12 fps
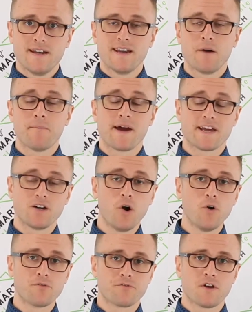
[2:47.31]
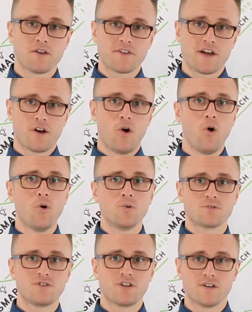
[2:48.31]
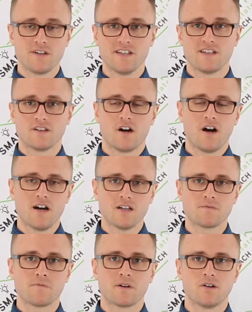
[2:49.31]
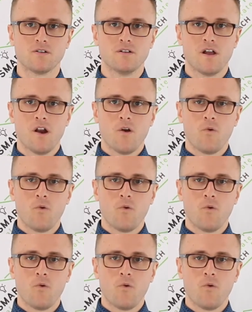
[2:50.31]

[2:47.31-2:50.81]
Now, my goal throughout that whole journey in the hospital